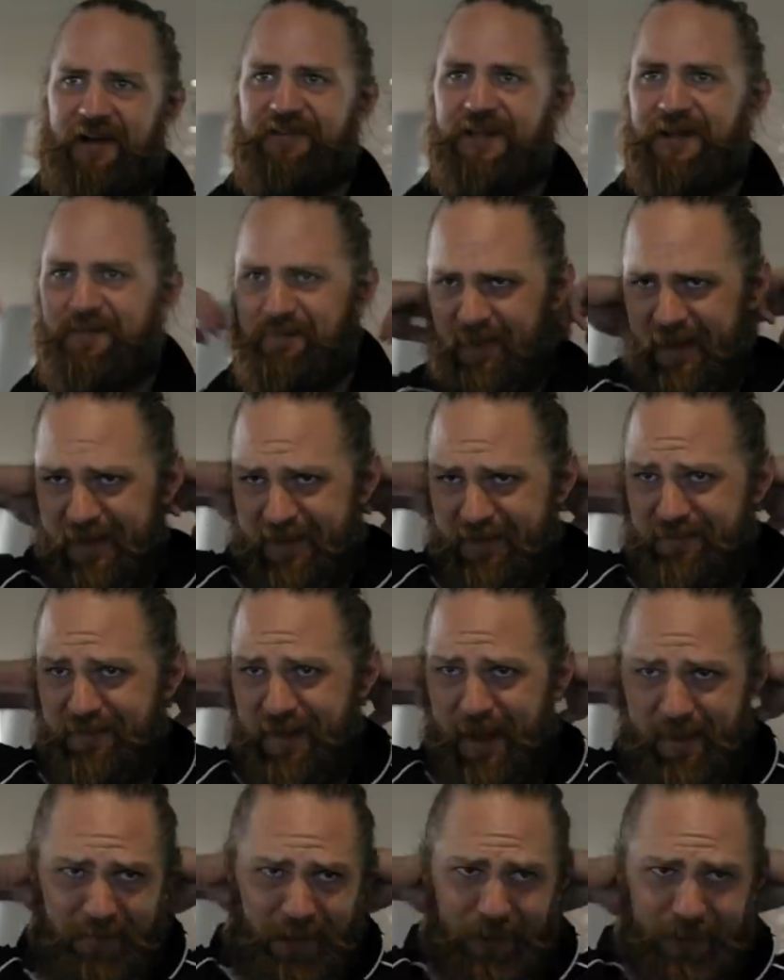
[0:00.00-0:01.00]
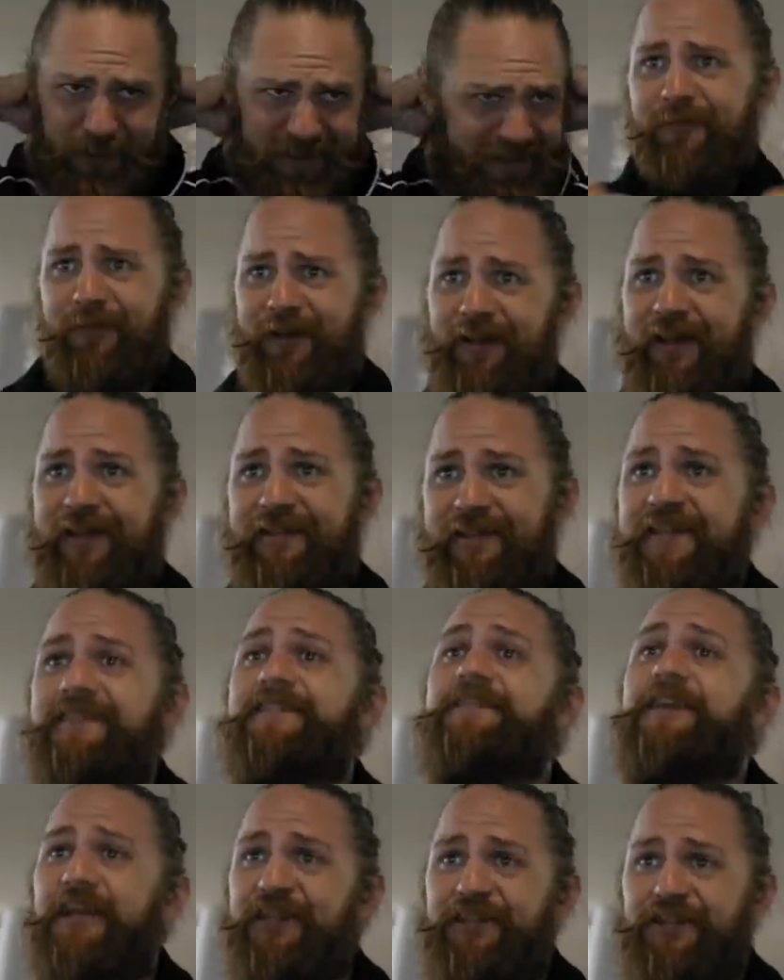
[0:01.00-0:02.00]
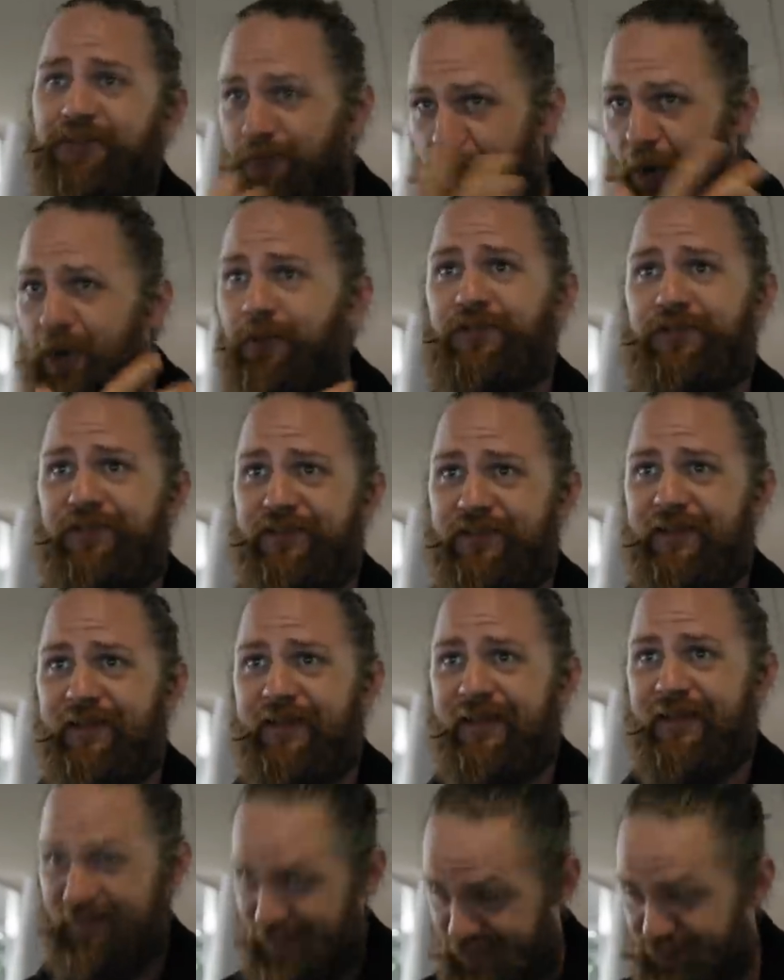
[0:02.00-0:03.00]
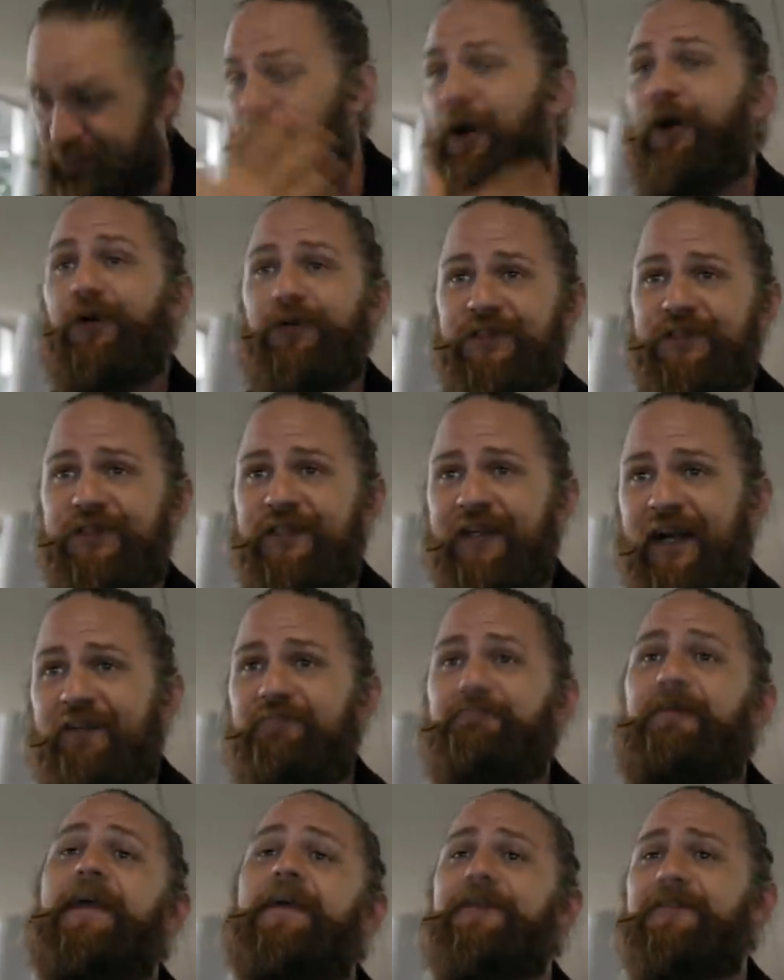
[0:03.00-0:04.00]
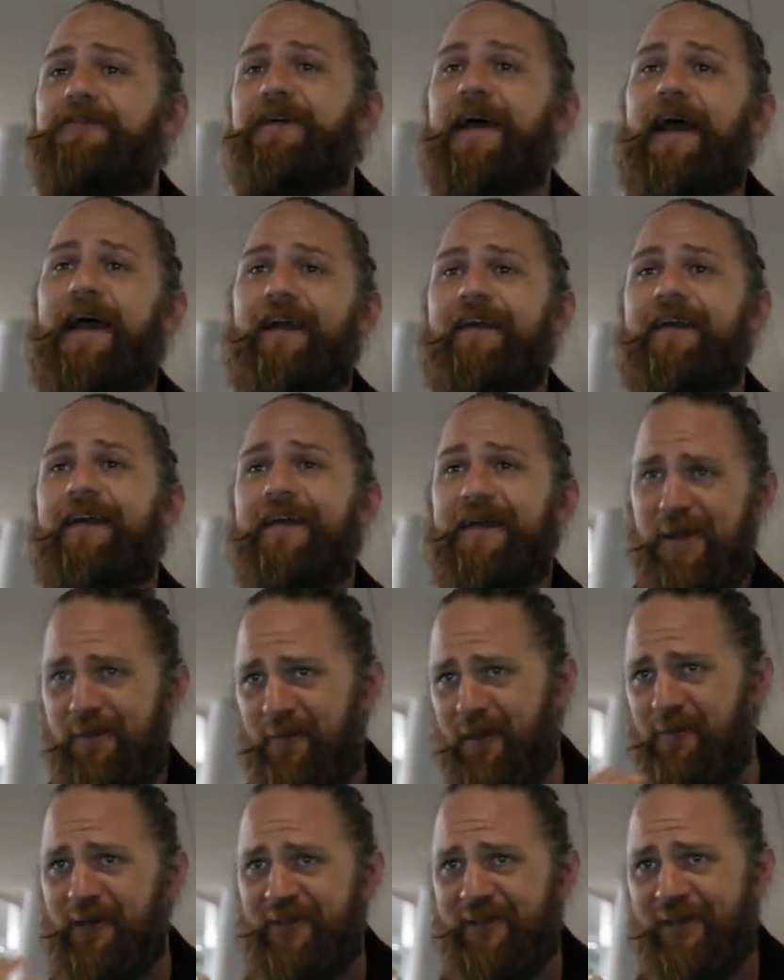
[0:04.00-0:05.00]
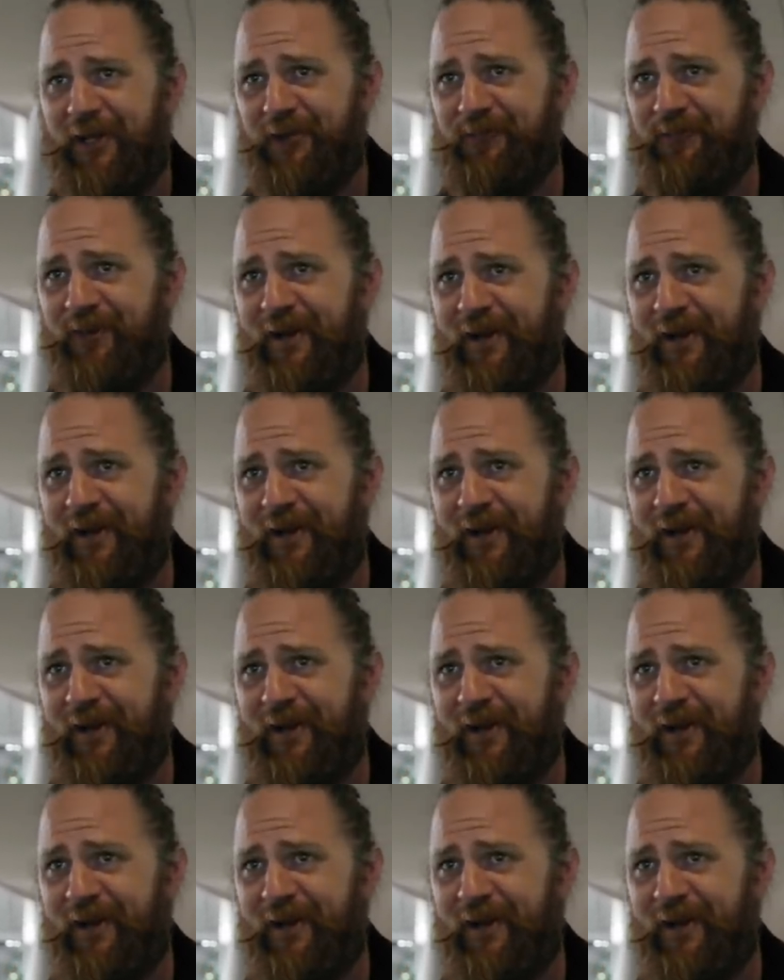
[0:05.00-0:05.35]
I've done bacon fat mochas. You're like, this is gross. This is gross. I have bacon fat in my mustache